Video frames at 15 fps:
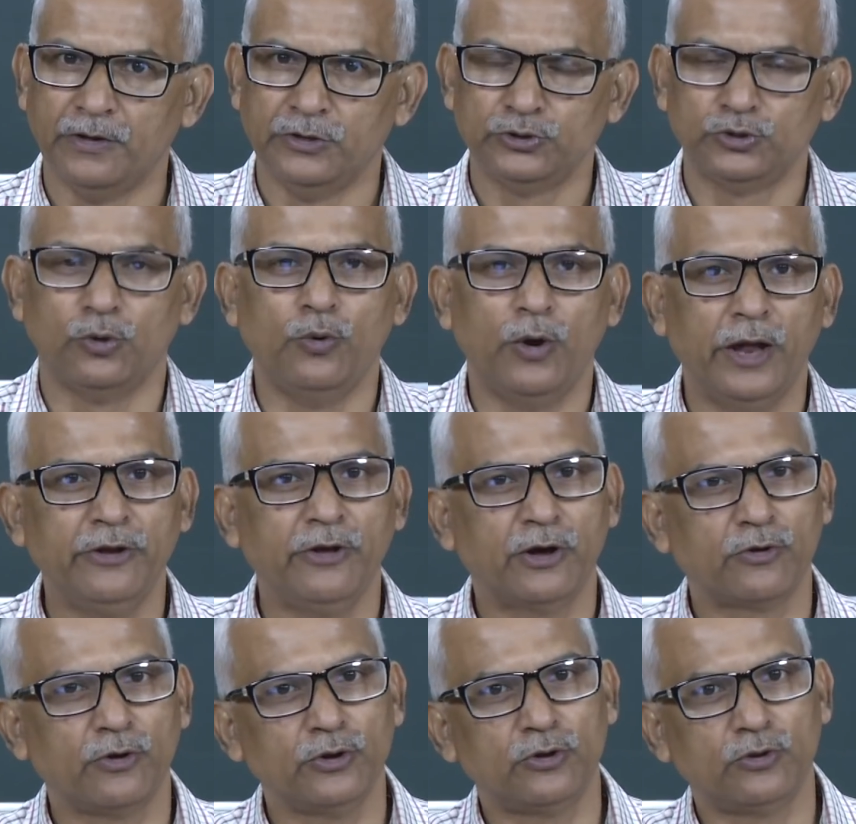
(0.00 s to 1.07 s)
So, when you are
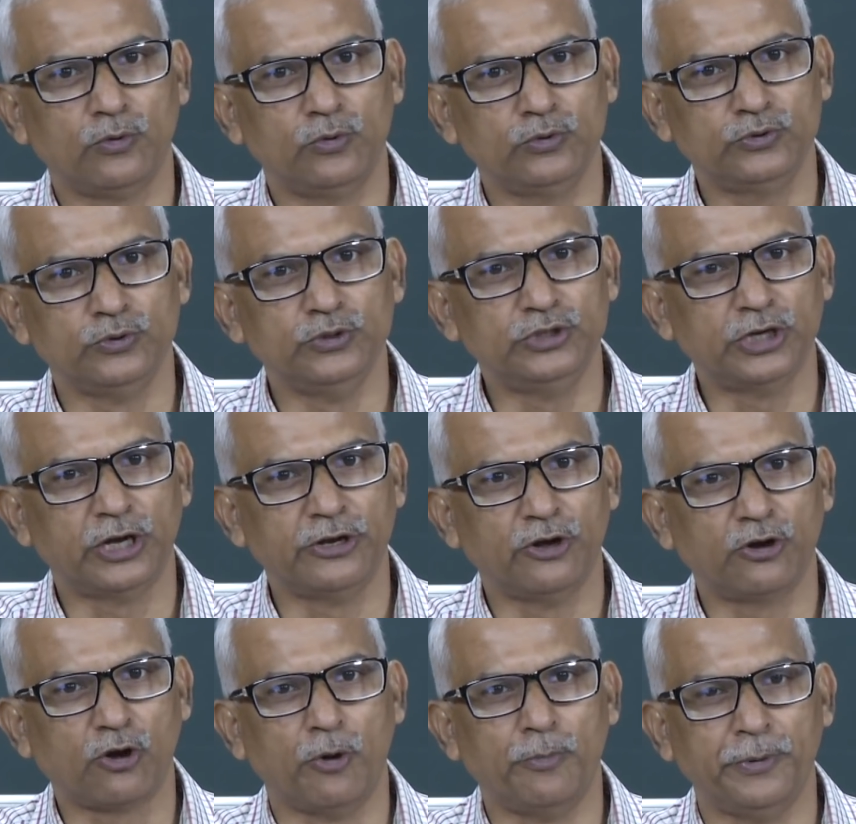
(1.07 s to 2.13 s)
going to switch on your
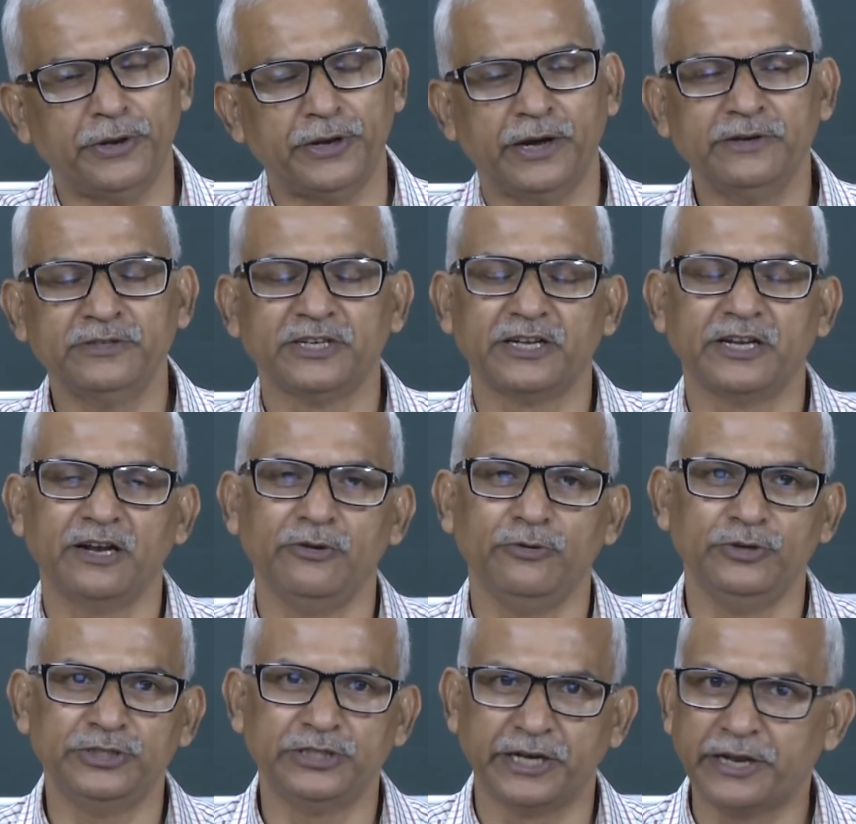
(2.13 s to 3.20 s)
computer, generally we
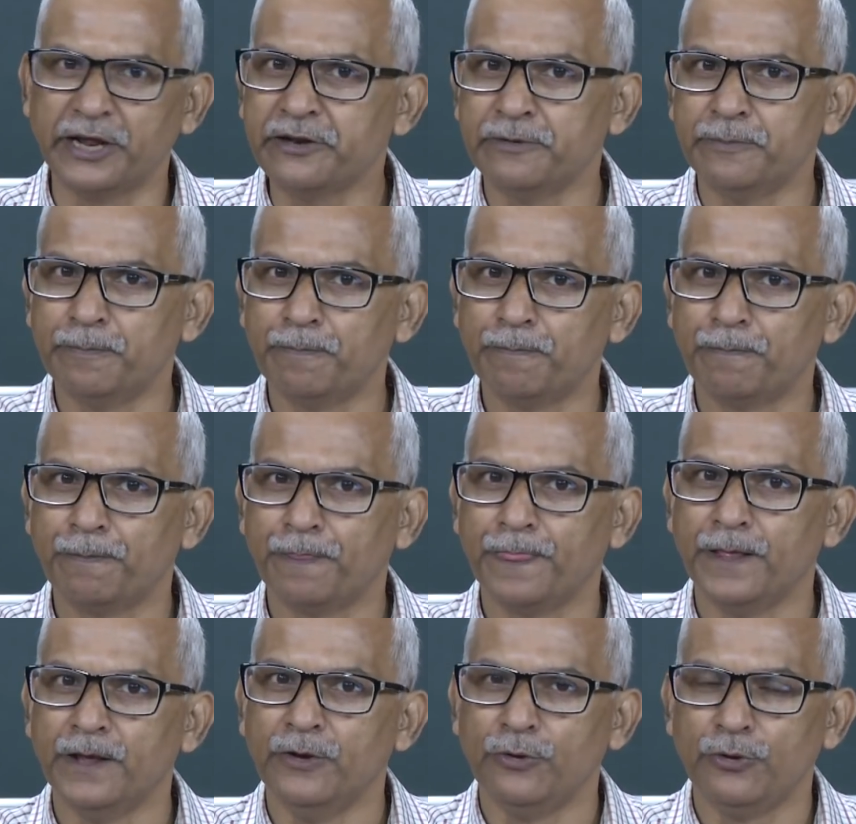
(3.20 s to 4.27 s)
say that
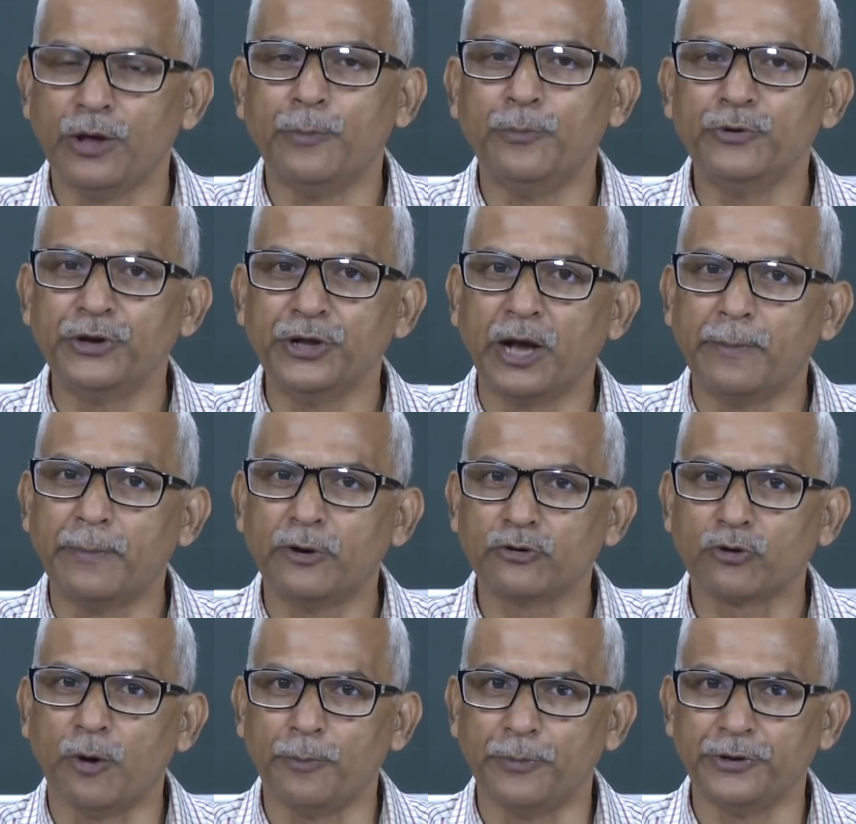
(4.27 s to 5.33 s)
we are booting up our
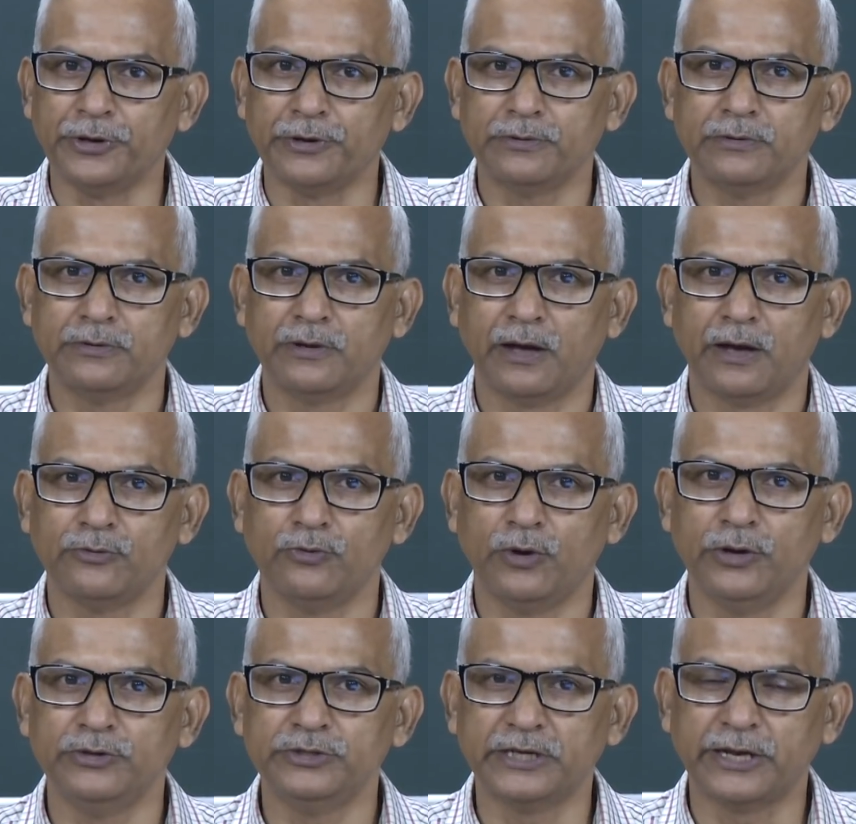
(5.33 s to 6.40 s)
computer, and when
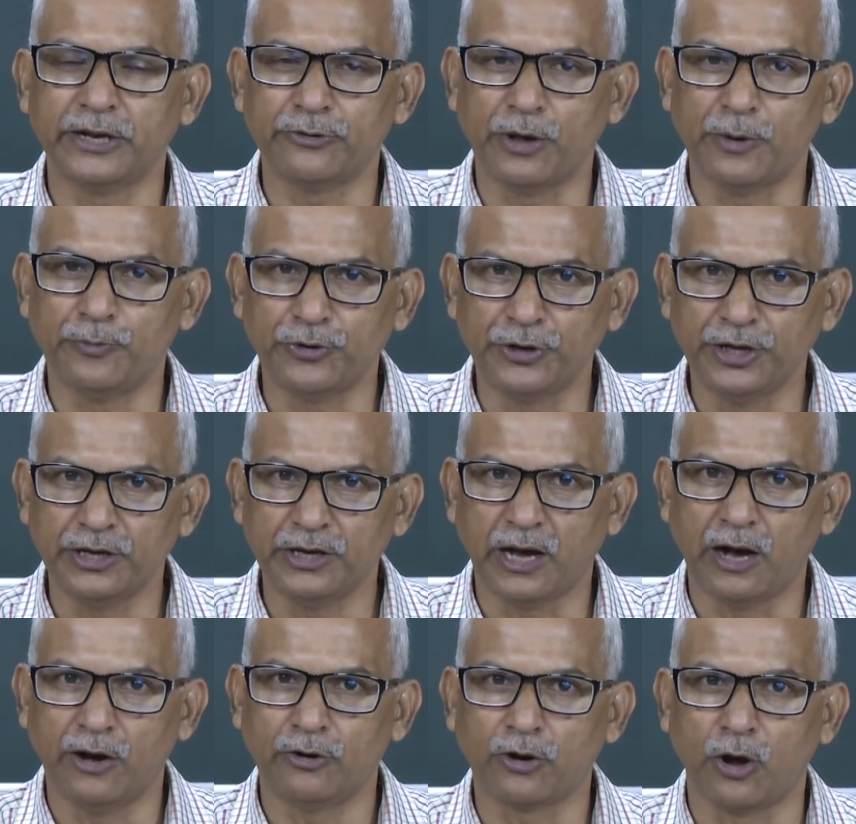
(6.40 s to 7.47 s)
we say that we are booting
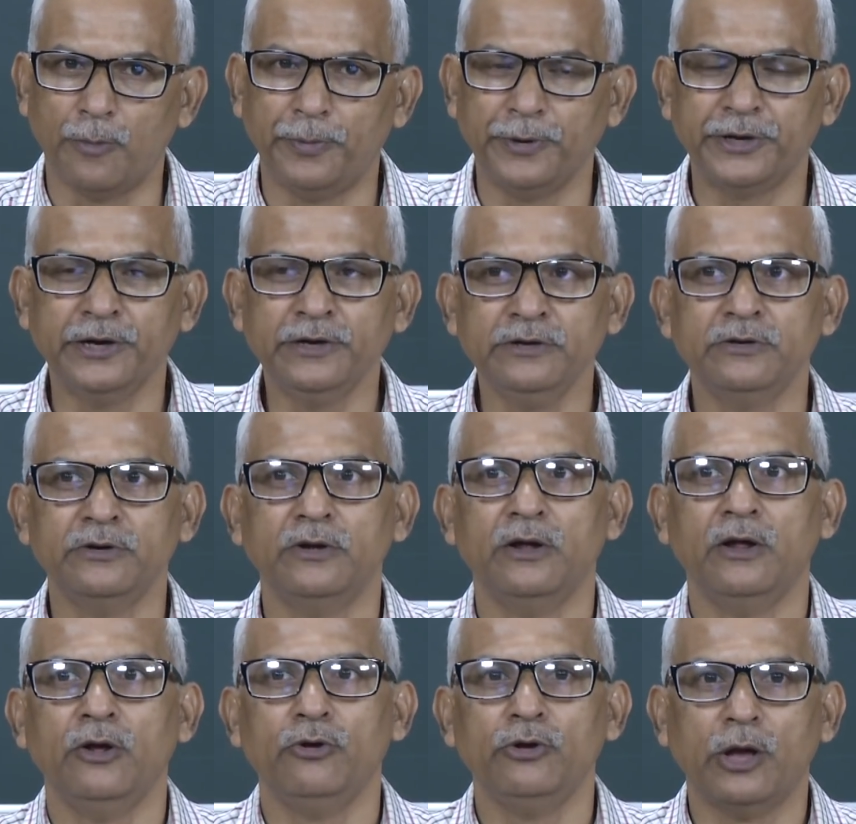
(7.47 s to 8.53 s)
our computer,
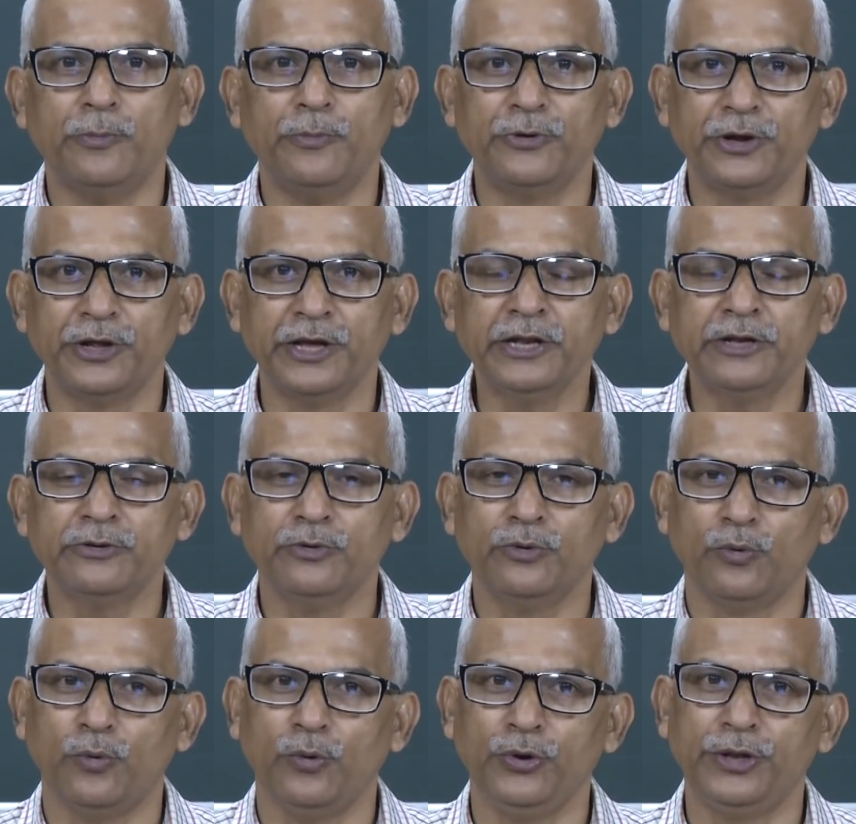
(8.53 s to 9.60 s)
we are booting it
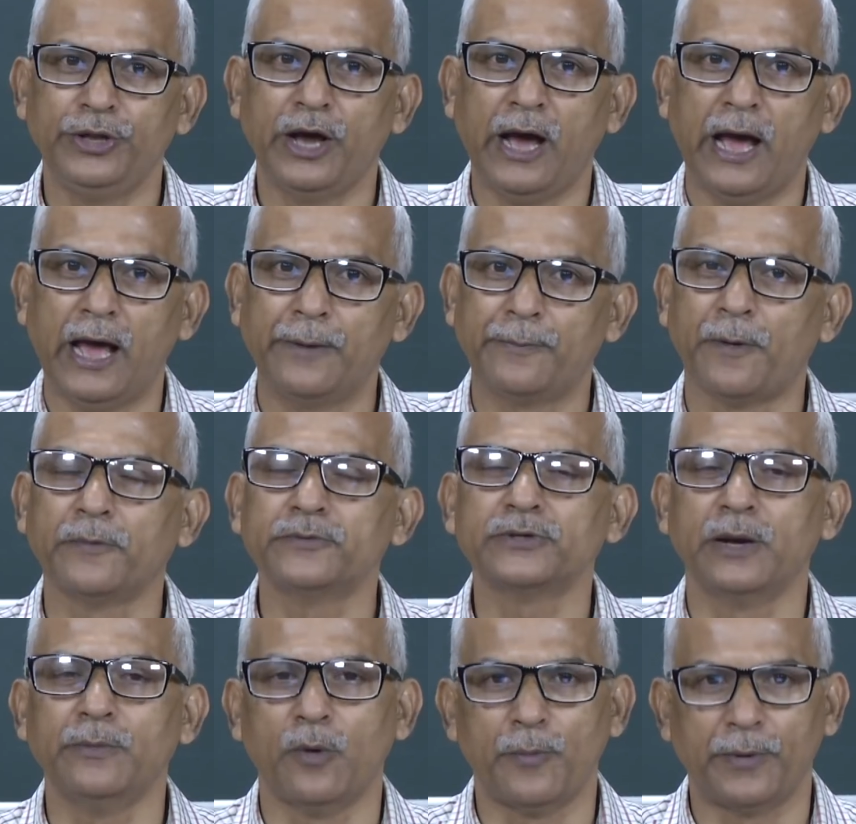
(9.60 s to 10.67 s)
with the help of
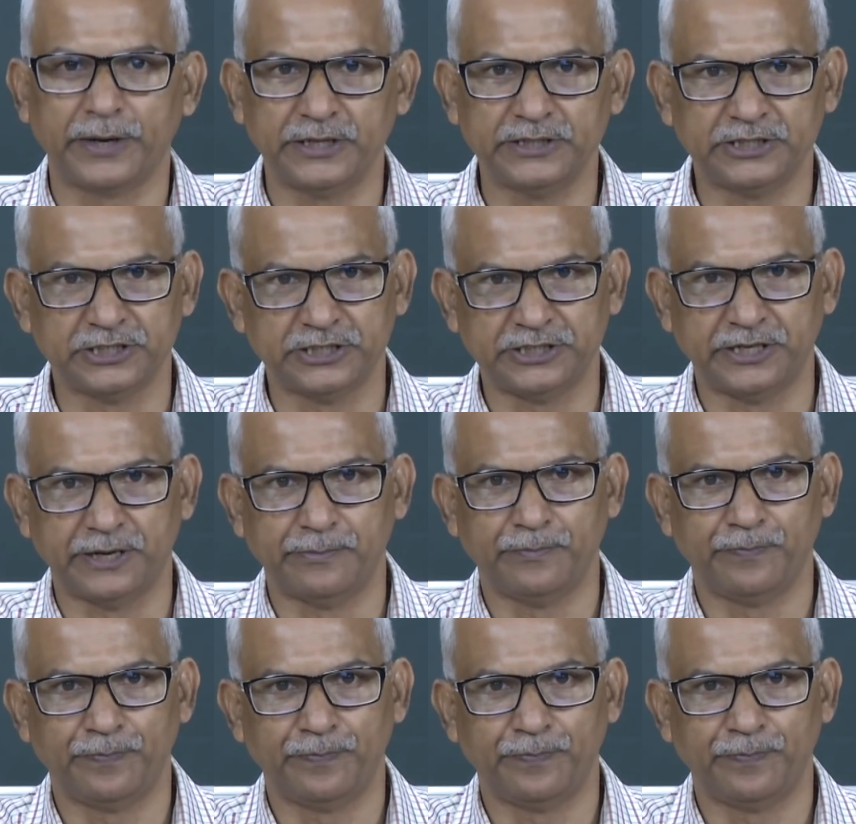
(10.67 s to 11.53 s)
some operating system.